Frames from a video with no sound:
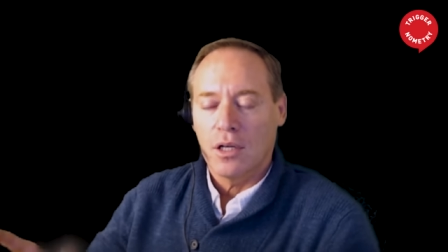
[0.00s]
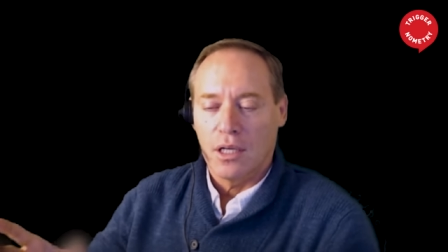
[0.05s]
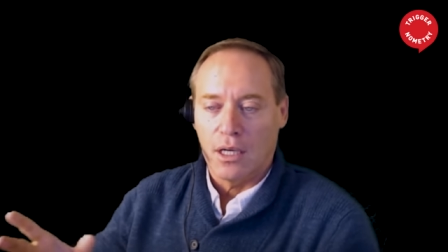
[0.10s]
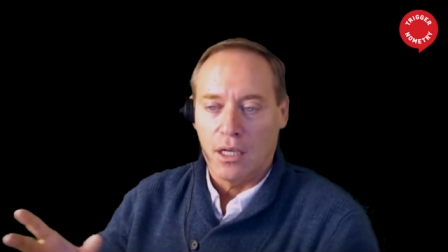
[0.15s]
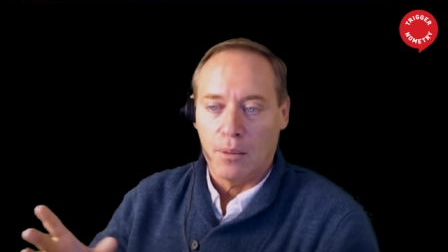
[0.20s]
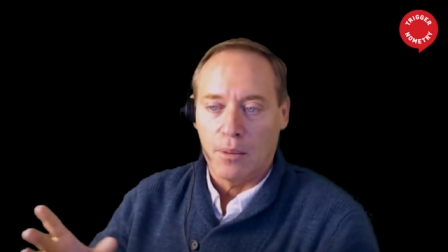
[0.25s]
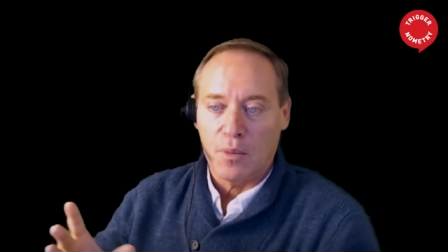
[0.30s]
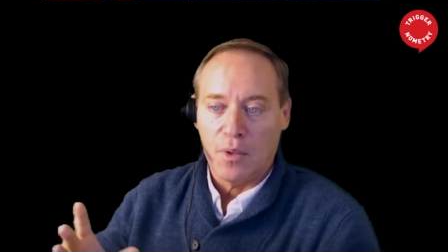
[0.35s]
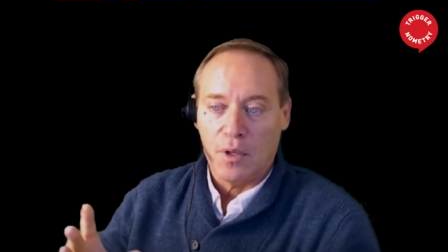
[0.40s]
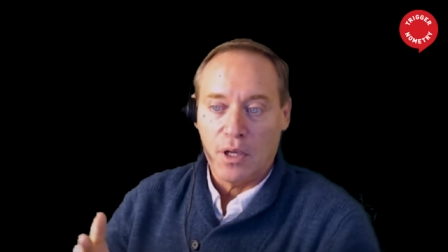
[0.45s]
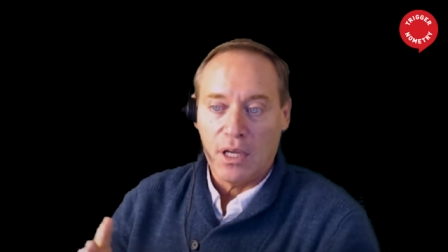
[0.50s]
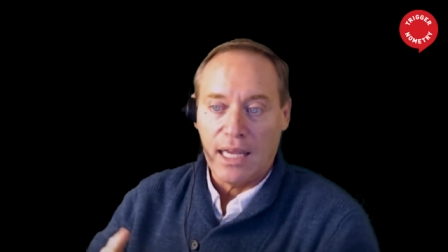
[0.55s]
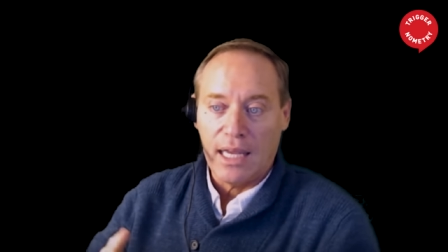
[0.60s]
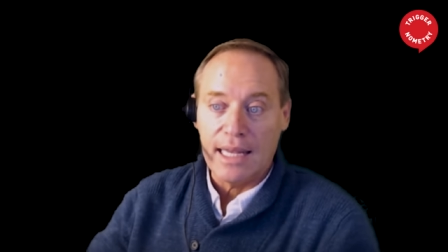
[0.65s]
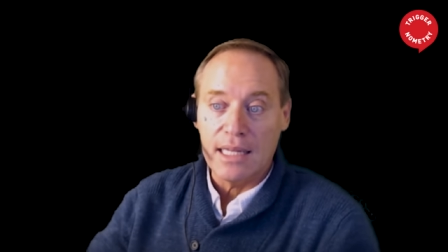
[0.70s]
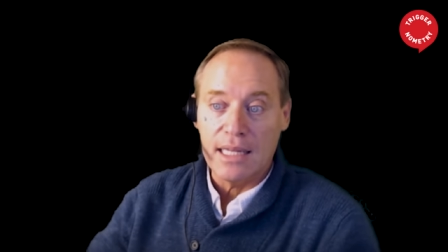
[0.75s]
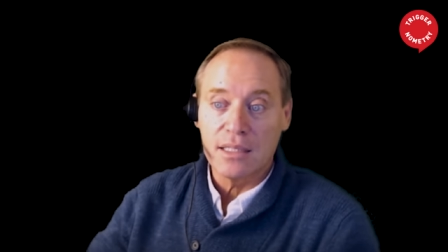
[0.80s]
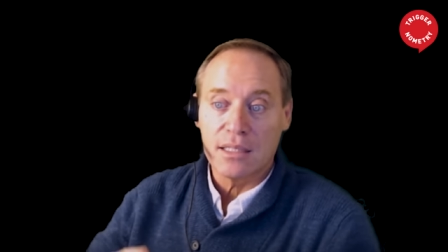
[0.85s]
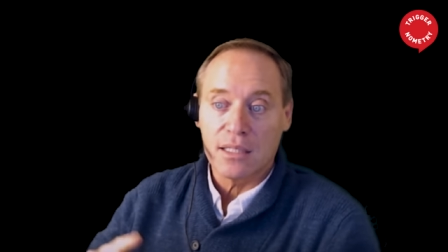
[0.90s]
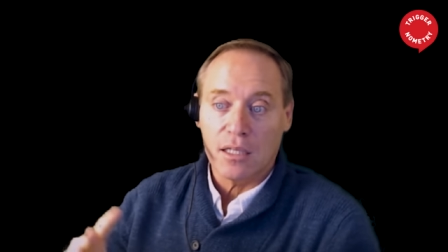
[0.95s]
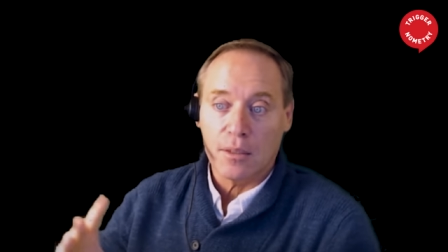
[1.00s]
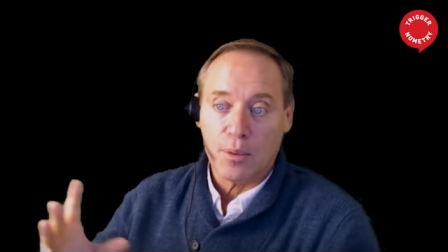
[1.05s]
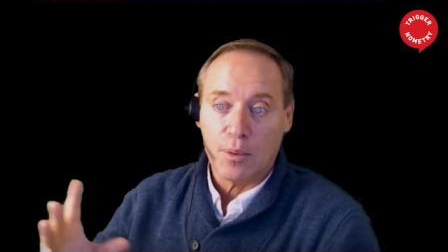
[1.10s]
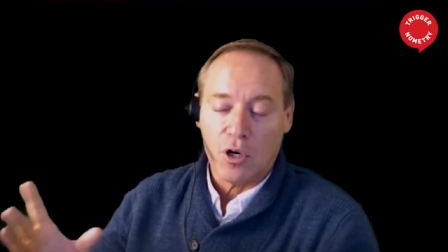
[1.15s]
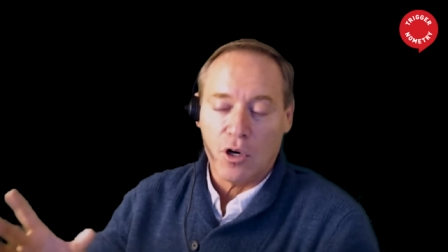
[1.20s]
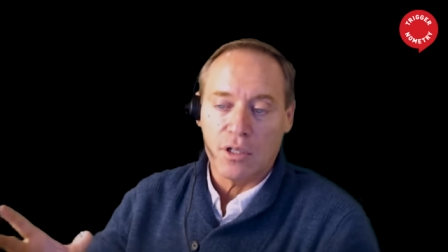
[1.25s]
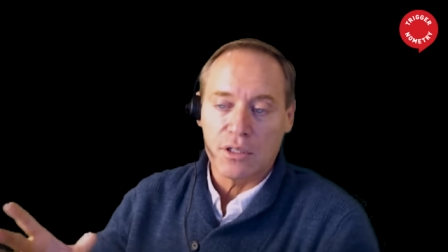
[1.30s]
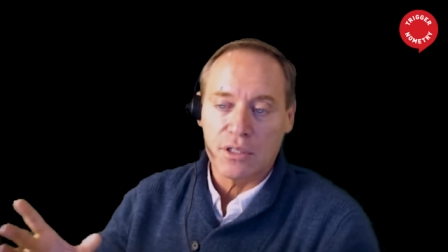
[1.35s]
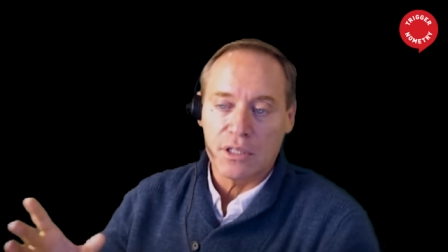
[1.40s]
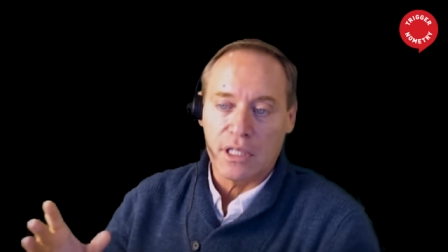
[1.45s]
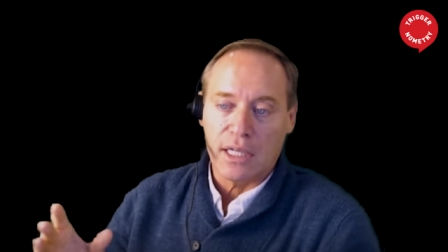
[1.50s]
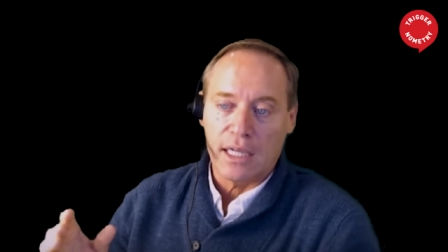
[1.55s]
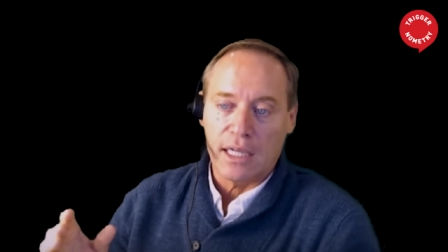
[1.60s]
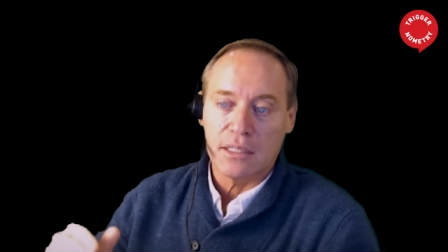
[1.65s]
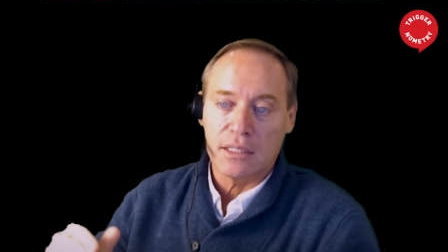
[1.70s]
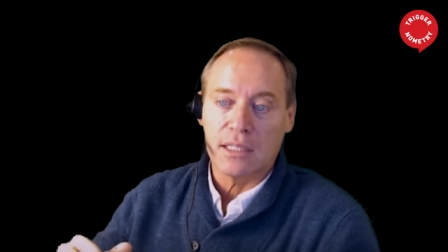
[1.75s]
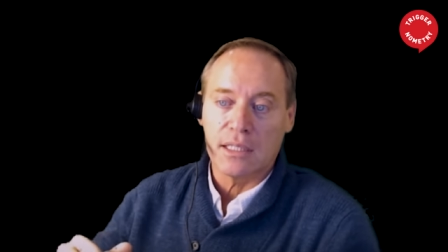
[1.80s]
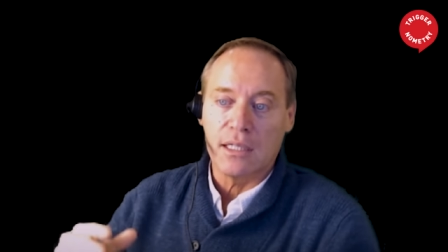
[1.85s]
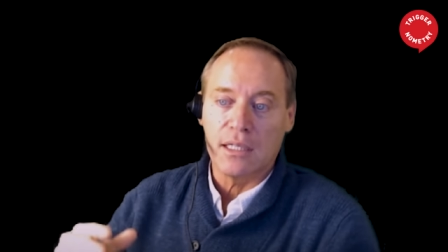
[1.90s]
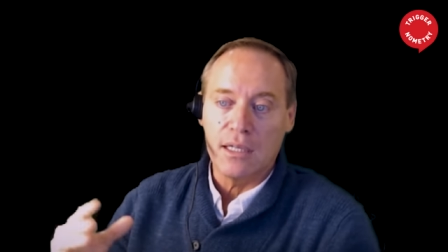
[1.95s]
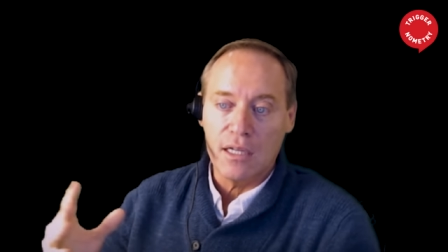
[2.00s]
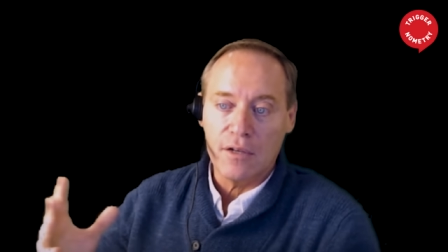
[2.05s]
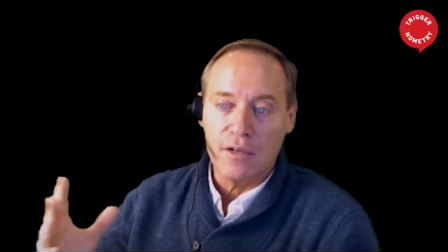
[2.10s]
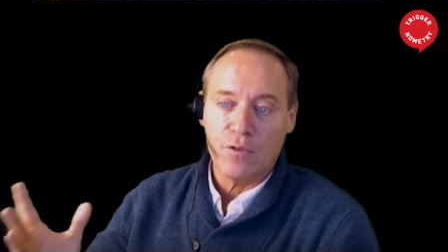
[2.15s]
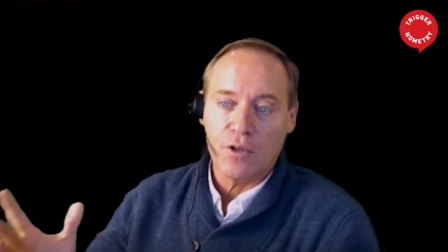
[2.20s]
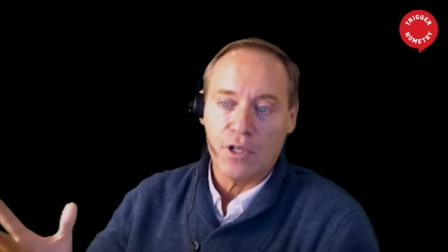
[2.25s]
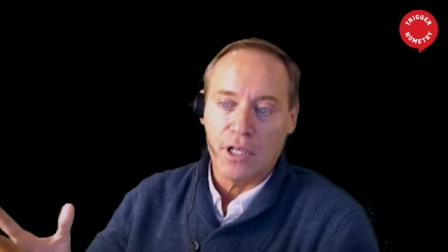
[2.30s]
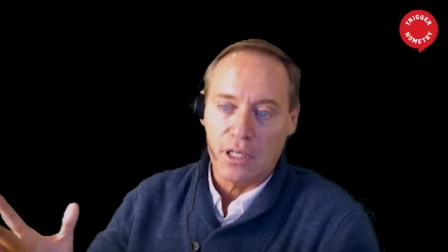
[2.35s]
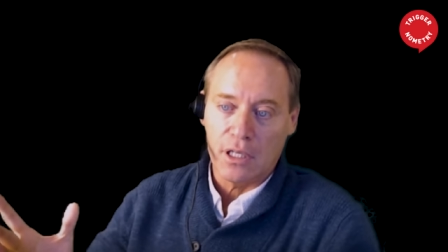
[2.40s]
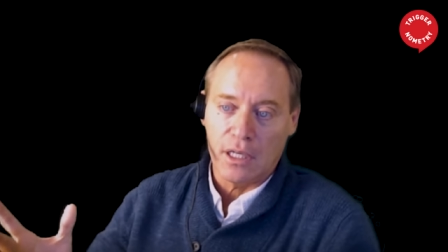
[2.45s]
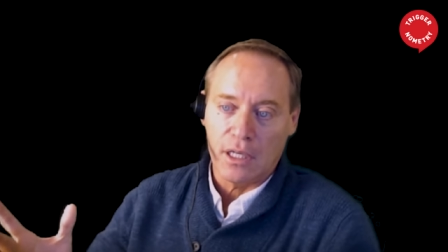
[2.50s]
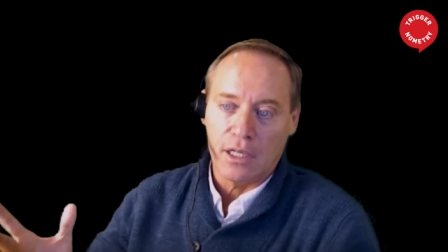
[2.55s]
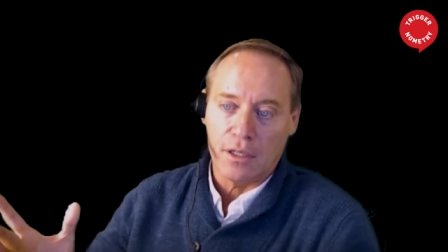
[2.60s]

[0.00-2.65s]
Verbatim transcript: um, ends up causing a significant